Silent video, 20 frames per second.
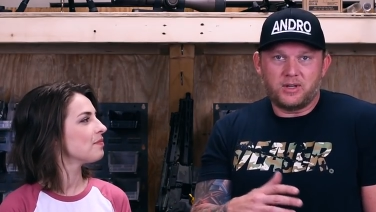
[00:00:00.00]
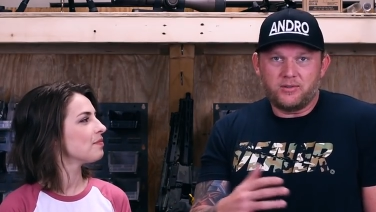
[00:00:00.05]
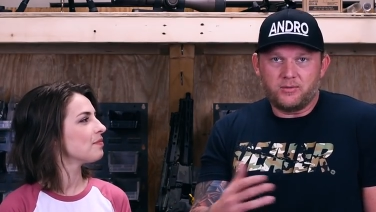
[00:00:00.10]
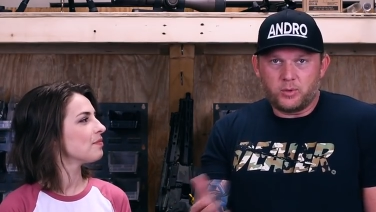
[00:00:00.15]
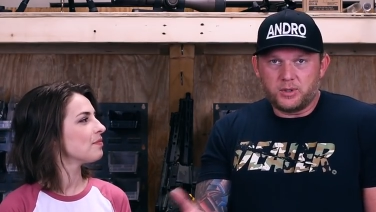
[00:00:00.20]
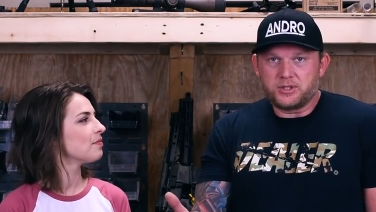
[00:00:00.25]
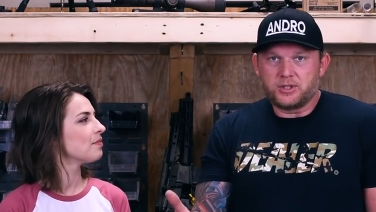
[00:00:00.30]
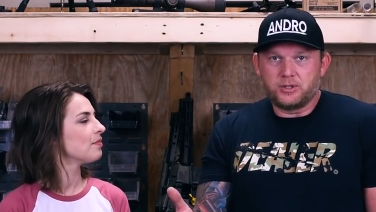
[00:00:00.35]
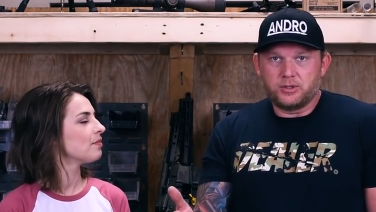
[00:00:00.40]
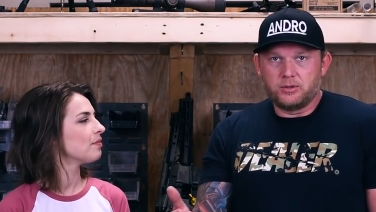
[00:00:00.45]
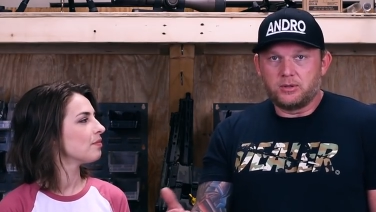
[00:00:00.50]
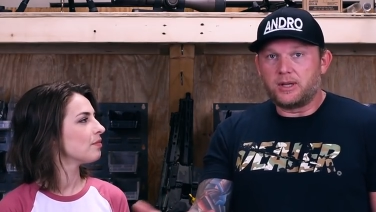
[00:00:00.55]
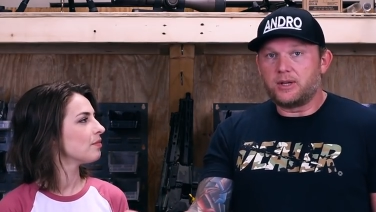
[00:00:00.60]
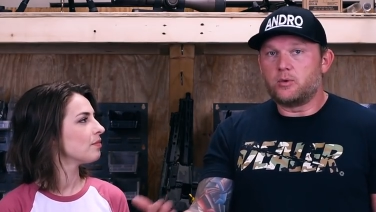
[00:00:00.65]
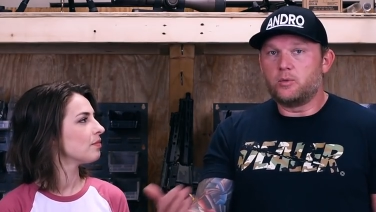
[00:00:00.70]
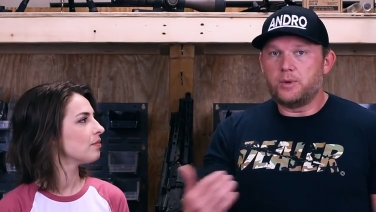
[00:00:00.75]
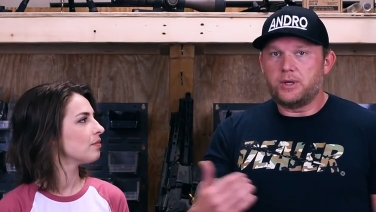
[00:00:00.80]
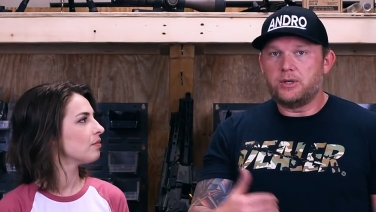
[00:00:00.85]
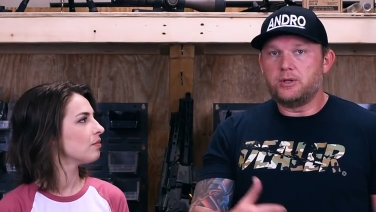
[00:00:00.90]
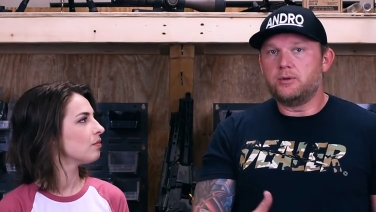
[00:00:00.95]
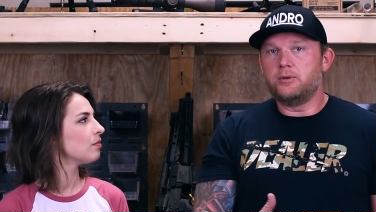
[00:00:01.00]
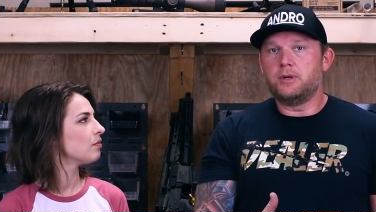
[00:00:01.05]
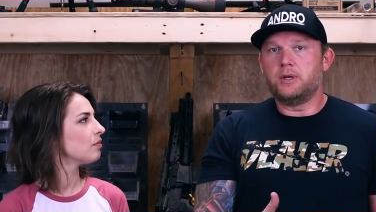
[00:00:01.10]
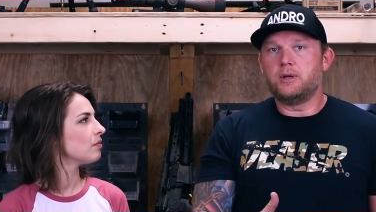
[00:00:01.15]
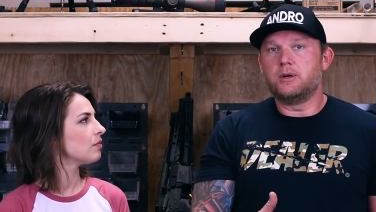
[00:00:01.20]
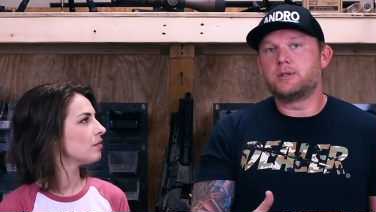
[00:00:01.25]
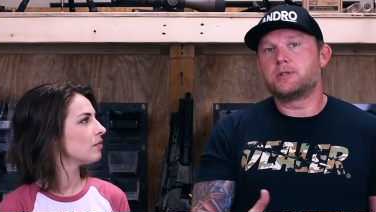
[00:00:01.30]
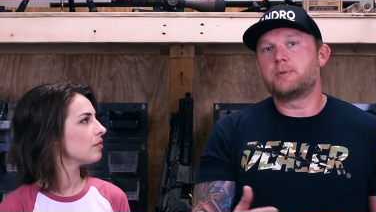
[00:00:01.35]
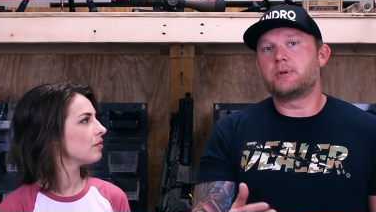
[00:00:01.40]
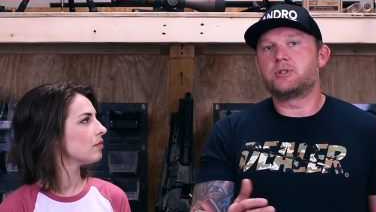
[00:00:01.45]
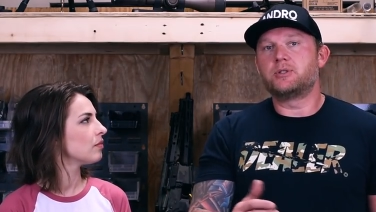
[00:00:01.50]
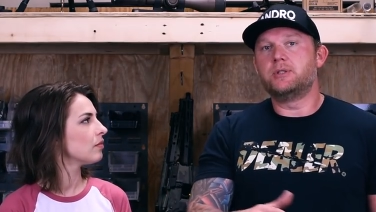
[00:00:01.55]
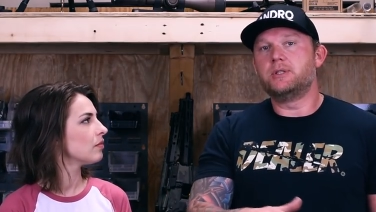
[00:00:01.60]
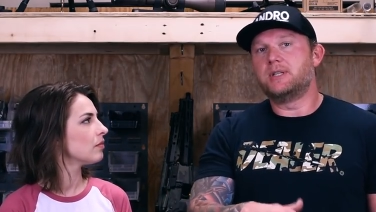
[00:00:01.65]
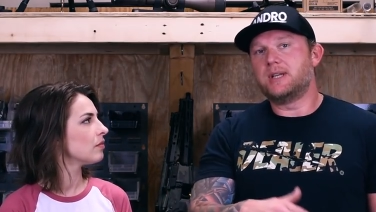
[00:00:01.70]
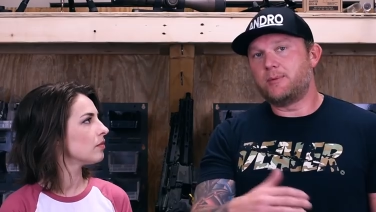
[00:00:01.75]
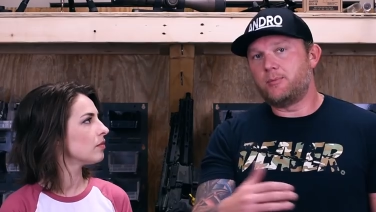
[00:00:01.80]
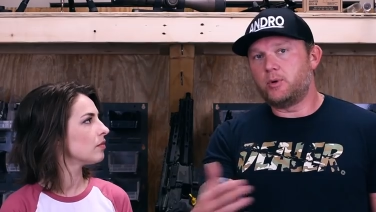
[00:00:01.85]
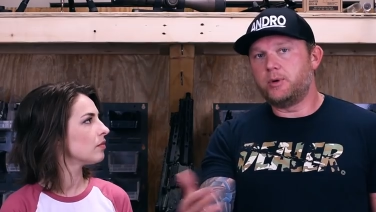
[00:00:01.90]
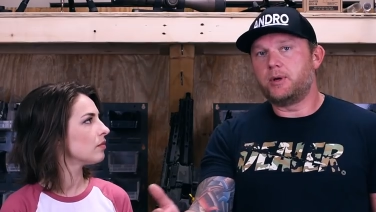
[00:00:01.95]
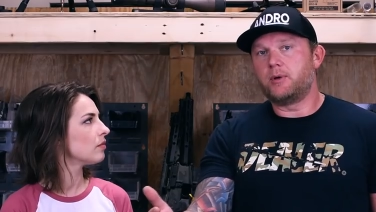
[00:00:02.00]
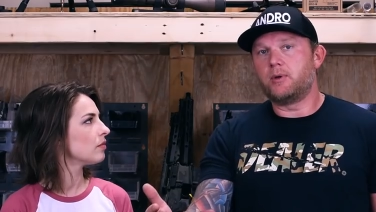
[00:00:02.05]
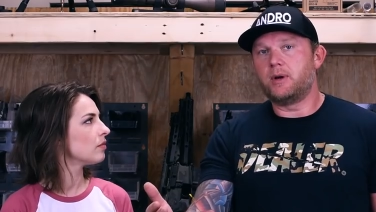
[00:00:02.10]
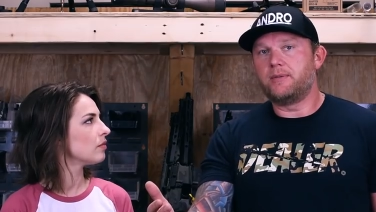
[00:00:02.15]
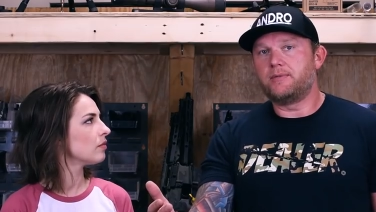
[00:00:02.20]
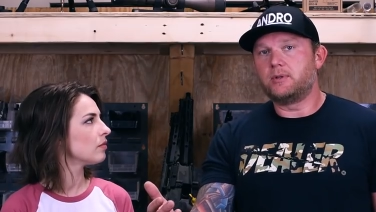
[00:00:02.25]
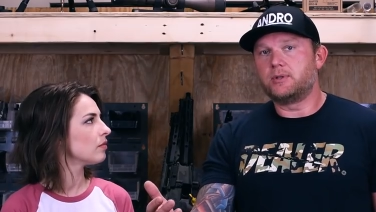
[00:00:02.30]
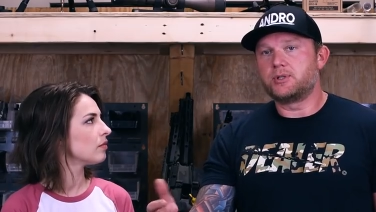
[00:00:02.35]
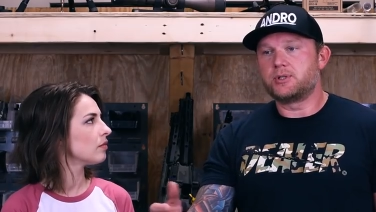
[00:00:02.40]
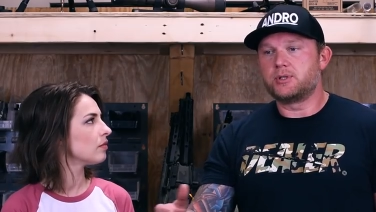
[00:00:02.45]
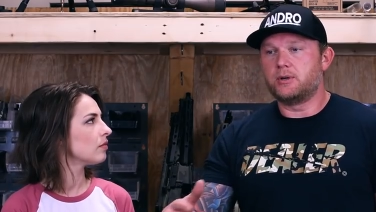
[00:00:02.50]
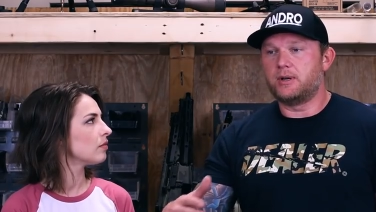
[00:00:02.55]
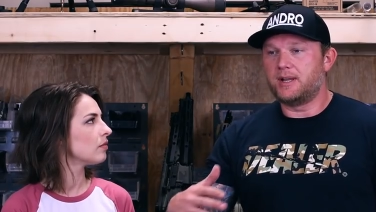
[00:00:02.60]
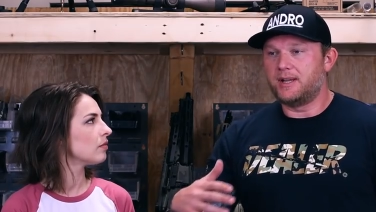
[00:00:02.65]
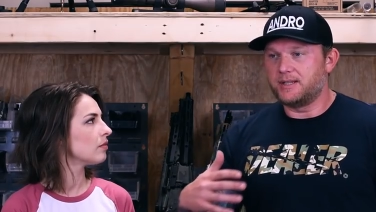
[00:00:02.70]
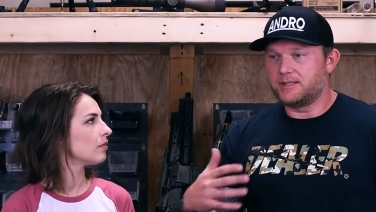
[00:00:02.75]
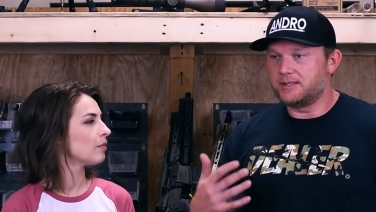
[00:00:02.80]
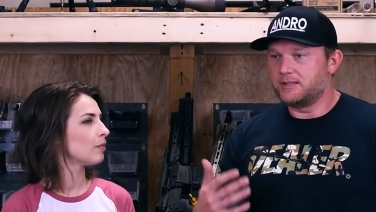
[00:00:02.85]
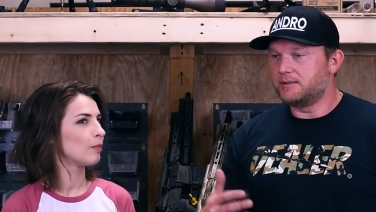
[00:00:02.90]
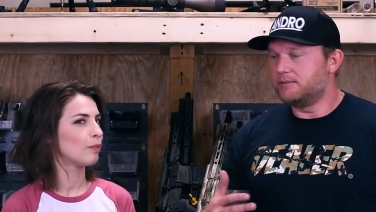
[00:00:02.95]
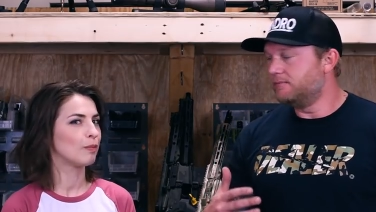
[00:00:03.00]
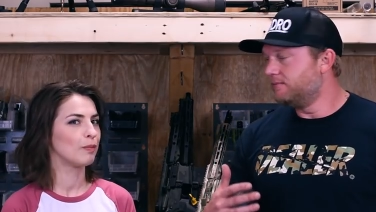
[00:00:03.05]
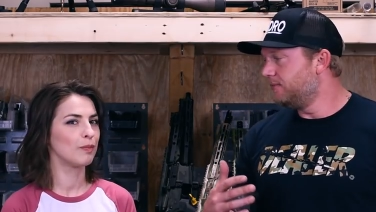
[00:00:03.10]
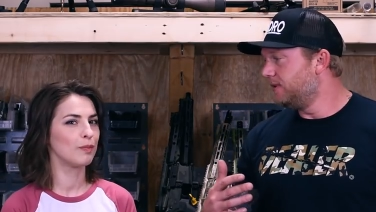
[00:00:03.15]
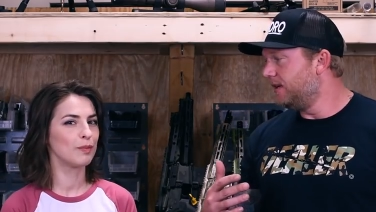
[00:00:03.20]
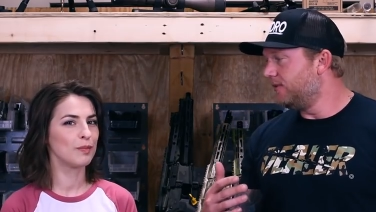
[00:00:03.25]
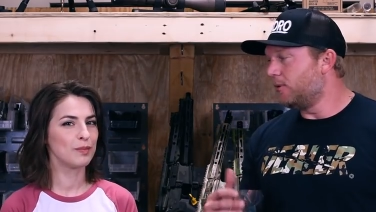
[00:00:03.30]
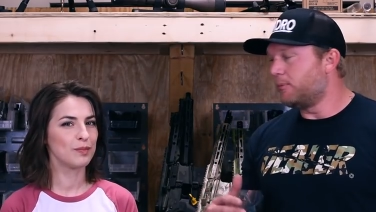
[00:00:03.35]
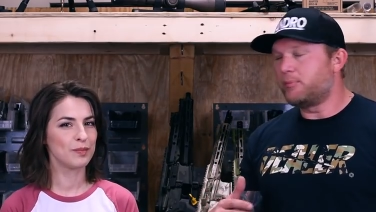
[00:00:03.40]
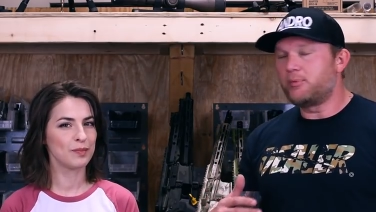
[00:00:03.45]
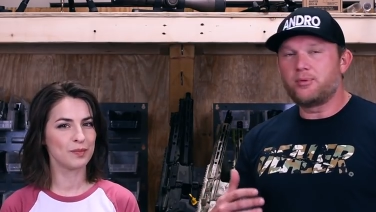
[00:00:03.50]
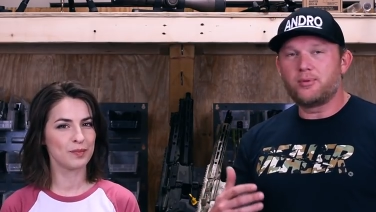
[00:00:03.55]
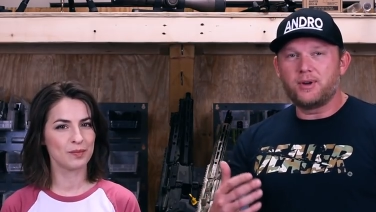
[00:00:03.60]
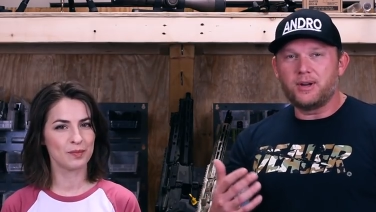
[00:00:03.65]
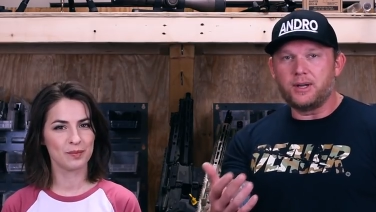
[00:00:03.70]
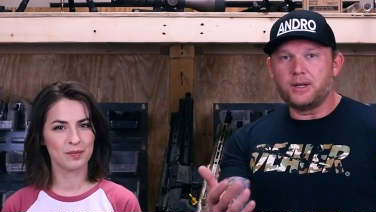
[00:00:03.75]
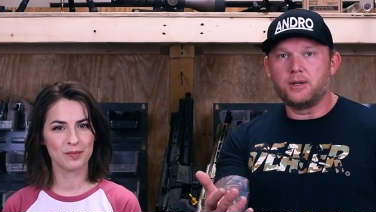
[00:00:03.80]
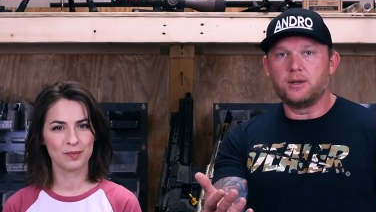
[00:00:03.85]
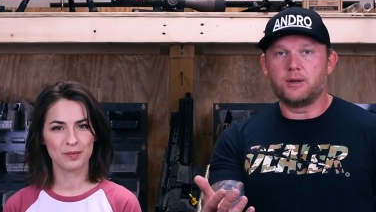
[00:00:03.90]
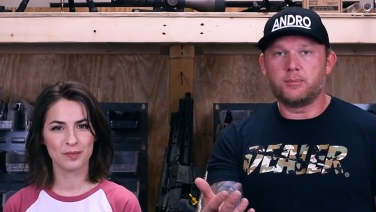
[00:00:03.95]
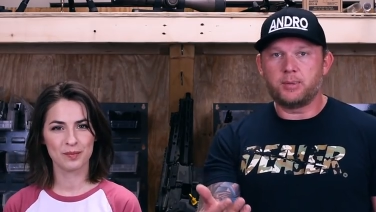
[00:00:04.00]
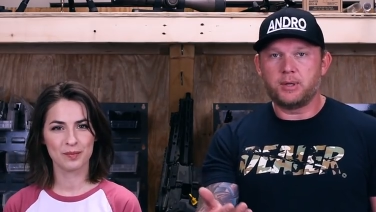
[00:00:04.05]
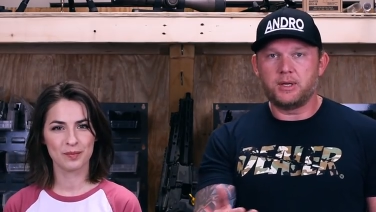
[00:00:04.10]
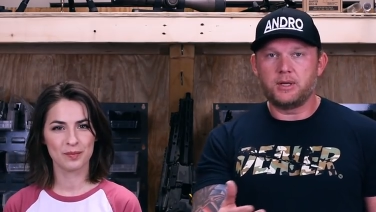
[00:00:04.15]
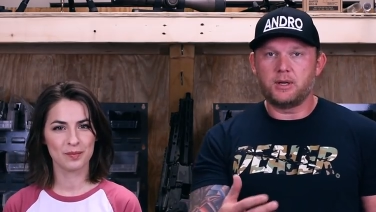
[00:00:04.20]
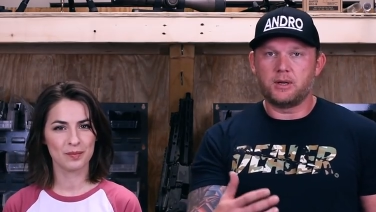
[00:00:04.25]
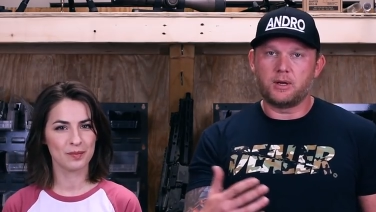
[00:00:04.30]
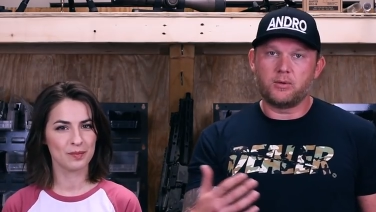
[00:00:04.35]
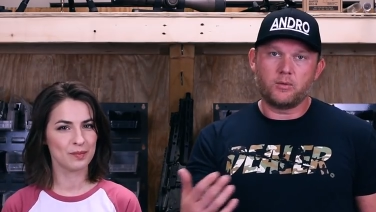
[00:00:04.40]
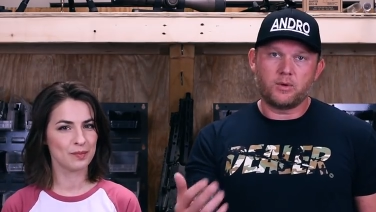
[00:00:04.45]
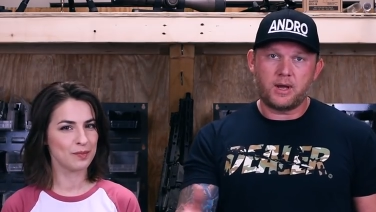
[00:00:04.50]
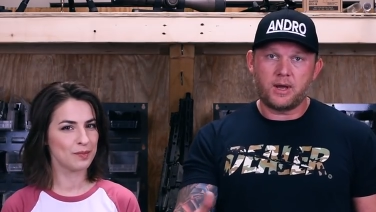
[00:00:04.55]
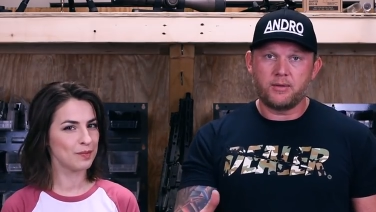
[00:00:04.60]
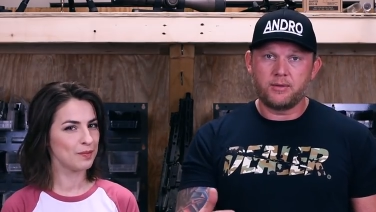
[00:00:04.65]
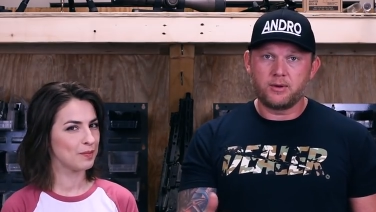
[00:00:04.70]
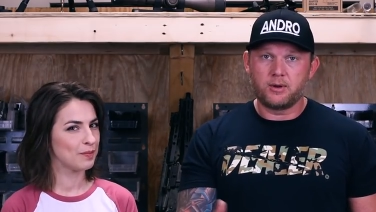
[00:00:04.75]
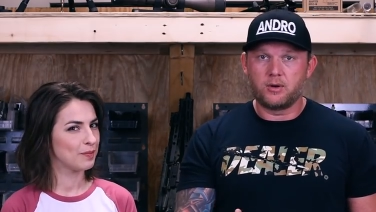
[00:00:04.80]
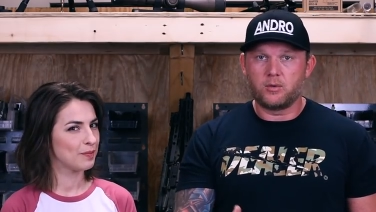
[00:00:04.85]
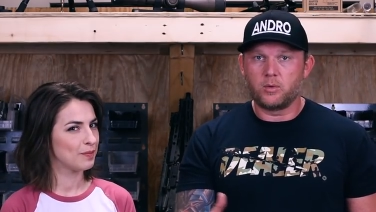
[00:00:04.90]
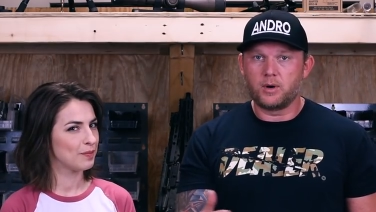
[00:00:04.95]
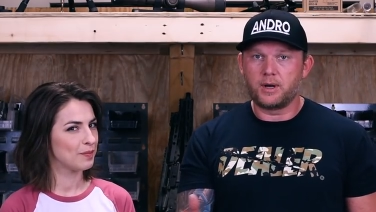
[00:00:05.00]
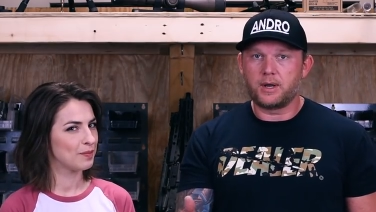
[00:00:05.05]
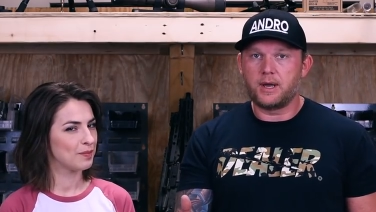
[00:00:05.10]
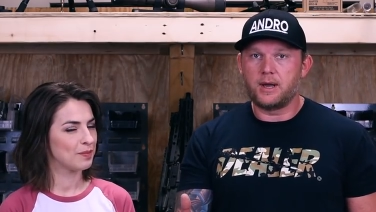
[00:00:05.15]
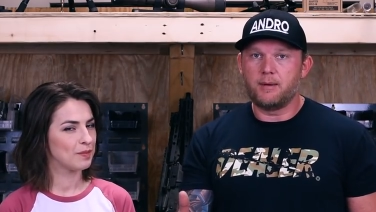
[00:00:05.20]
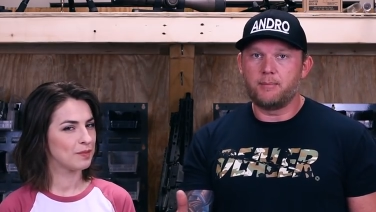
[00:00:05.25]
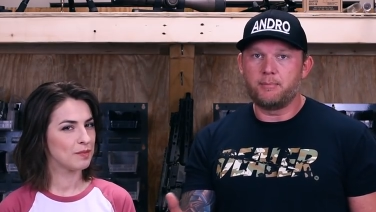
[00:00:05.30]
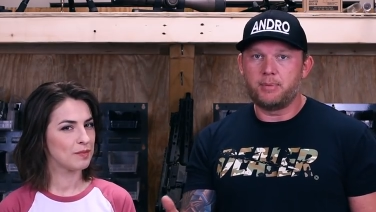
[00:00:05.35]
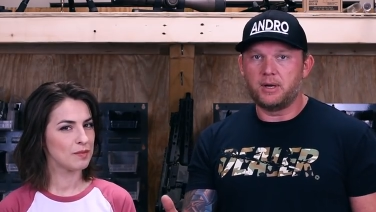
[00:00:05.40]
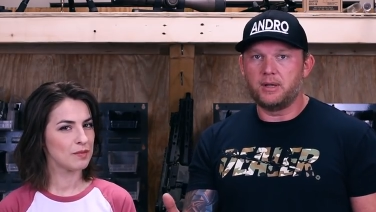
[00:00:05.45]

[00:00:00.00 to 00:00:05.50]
Speaker 1: of what to do, like we do here, especially demoing rifles, so I like to give a pretty good opinion on how they're going to work out.